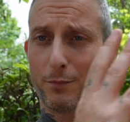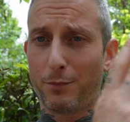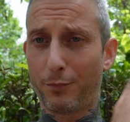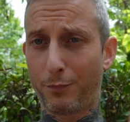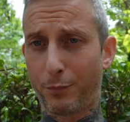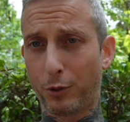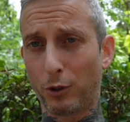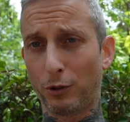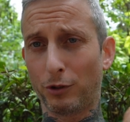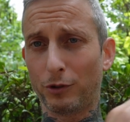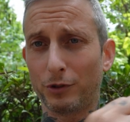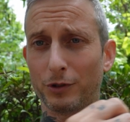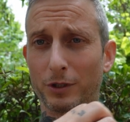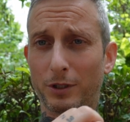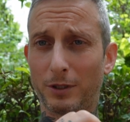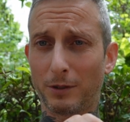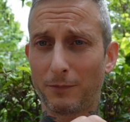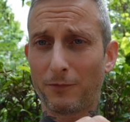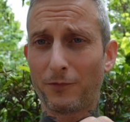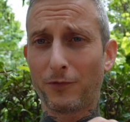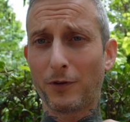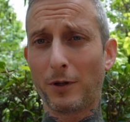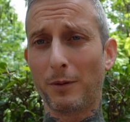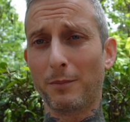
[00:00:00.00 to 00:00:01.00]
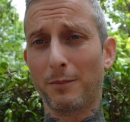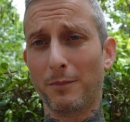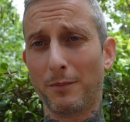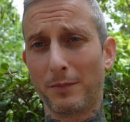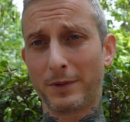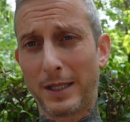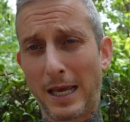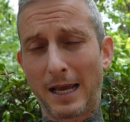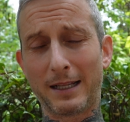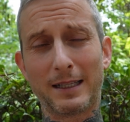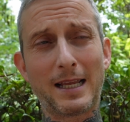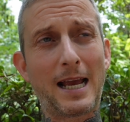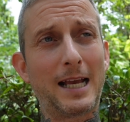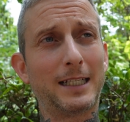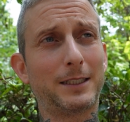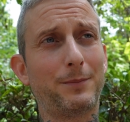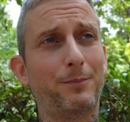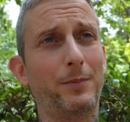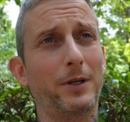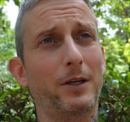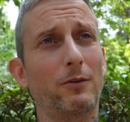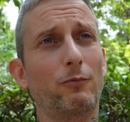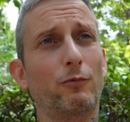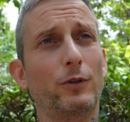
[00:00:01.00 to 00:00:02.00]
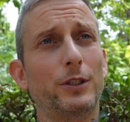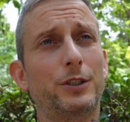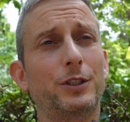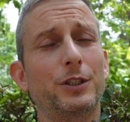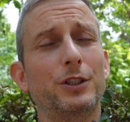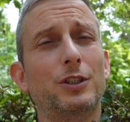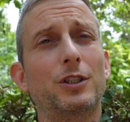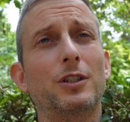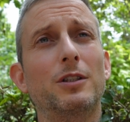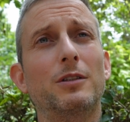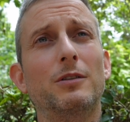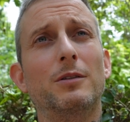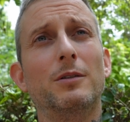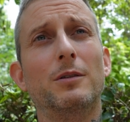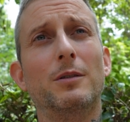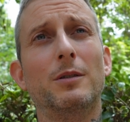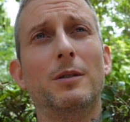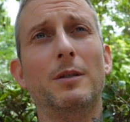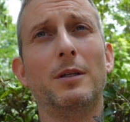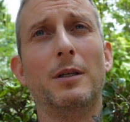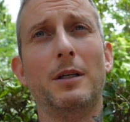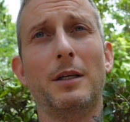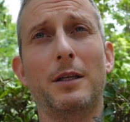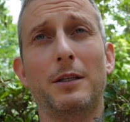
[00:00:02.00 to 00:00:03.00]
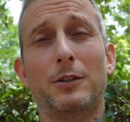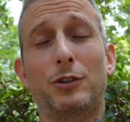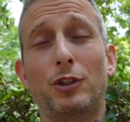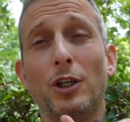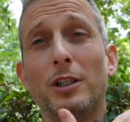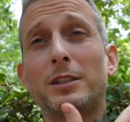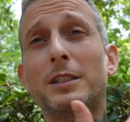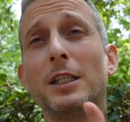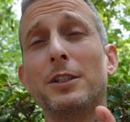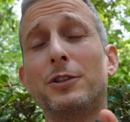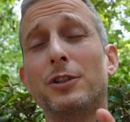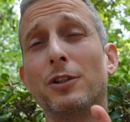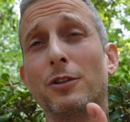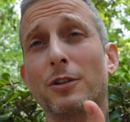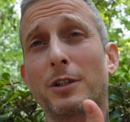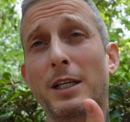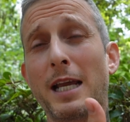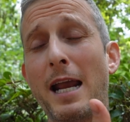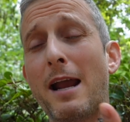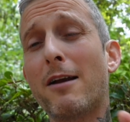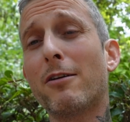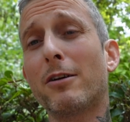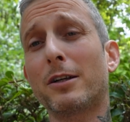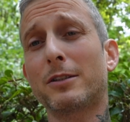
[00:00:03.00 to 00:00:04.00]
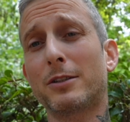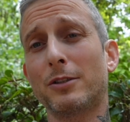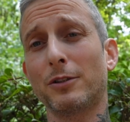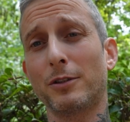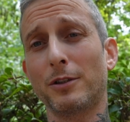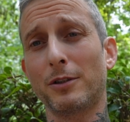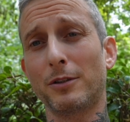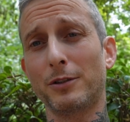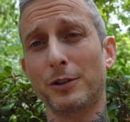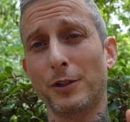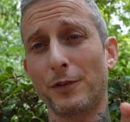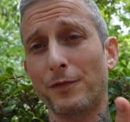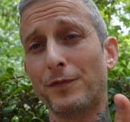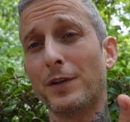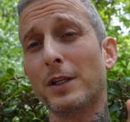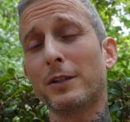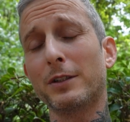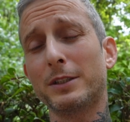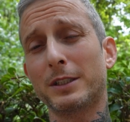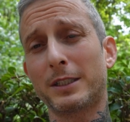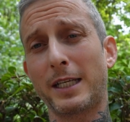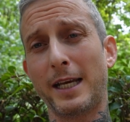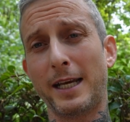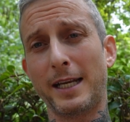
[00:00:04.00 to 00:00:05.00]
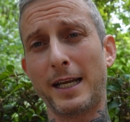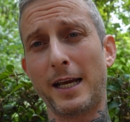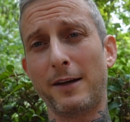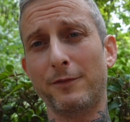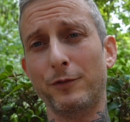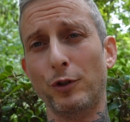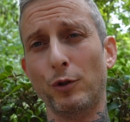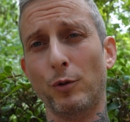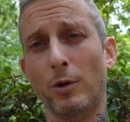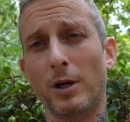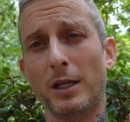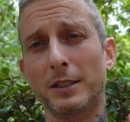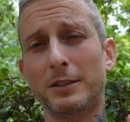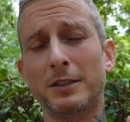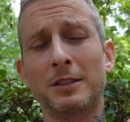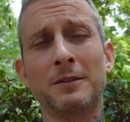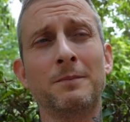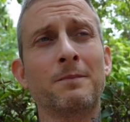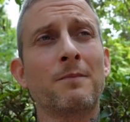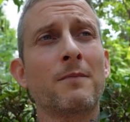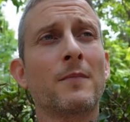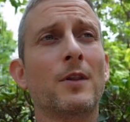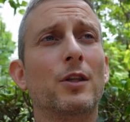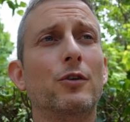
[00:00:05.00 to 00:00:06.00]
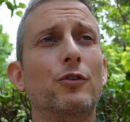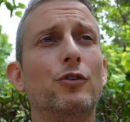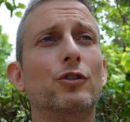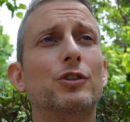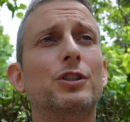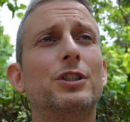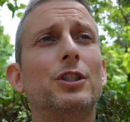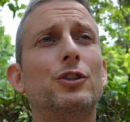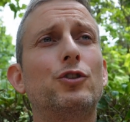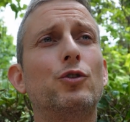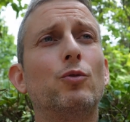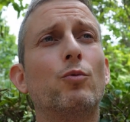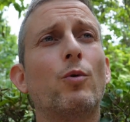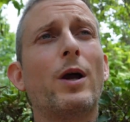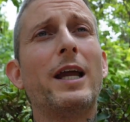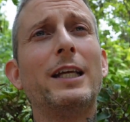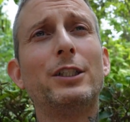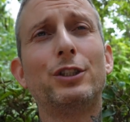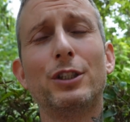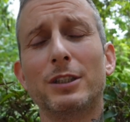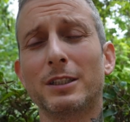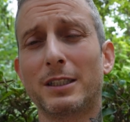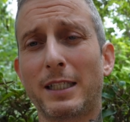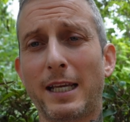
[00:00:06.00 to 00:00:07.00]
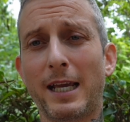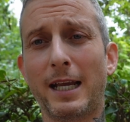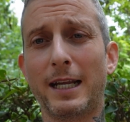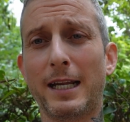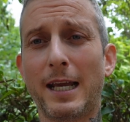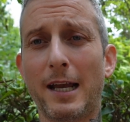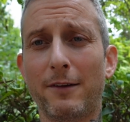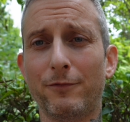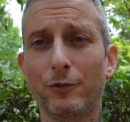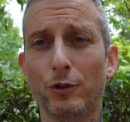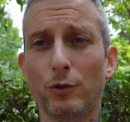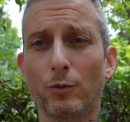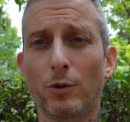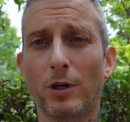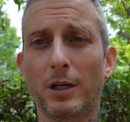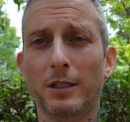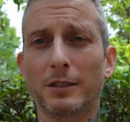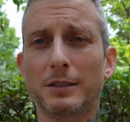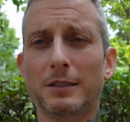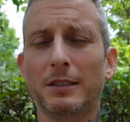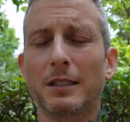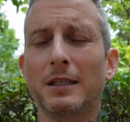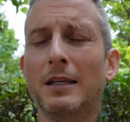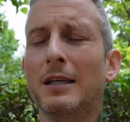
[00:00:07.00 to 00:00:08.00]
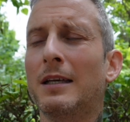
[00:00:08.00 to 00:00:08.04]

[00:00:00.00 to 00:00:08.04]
pulls from that last bit, which is, just as your character, your villains can't have nuance, your situations can't have nuance.